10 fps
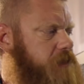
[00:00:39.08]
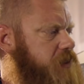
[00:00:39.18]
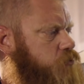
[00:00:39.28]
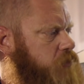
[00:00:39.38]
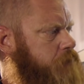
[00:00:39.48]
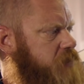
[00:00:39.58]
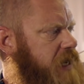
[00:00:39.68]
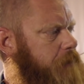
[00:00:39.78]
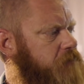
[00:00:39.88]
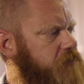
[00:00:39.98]
This trim
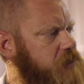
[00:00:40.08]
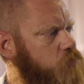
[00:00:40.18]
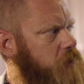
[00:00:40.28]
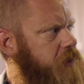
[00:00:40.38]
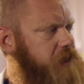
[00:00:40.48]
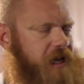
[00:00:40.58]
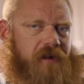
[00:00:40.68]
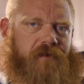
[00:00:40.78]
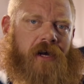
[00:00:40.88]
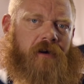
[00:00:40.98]
tab affects where the
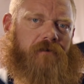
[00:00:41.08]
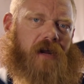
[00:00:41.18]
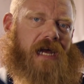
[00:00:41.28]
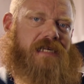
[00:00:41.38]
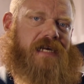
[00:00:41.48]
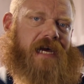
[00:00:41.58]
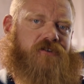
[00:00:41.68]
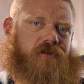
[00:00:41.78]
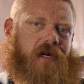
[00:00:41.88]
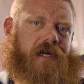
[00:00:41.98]
elevator flies
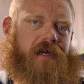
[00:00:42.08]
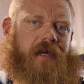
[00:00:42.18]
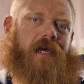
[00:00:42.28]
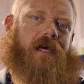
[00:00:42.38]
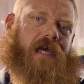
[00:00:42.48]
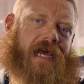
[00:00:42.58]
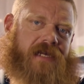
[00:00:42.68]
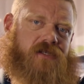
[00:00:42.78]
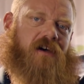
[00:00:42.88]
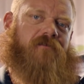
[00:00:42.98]
naturally in a
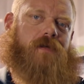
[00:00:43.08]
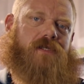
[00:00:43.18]
hands-off